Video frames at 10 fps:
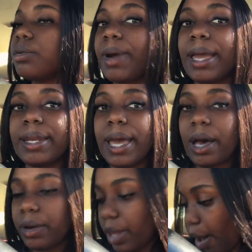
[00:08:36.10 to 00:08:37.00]
right
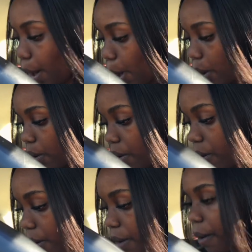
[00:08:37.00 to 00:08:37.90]
now, y'all,
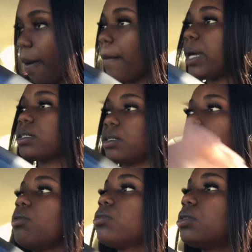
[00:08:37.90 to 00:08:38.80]
I'm about to
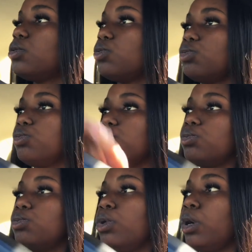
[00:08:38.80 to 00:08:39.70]
go
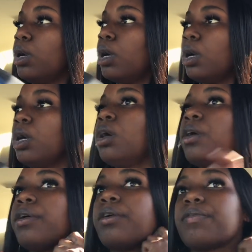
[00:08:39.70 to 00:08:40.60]
to
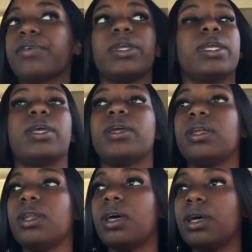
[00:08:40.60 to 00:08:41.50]

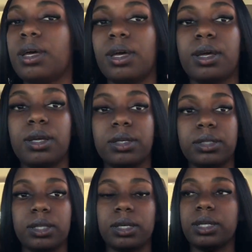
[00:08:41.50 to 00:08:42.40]
freaking
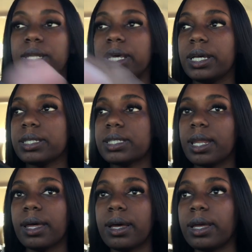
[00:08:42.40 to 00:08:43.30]
the nail
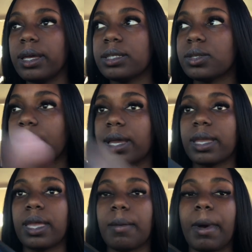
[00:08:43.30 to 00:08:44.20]
salon so I
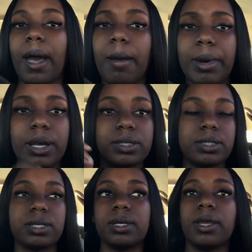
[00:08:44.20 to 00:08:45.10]
could get my eyebrows
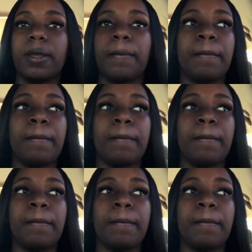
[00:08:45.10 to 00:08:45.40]
done.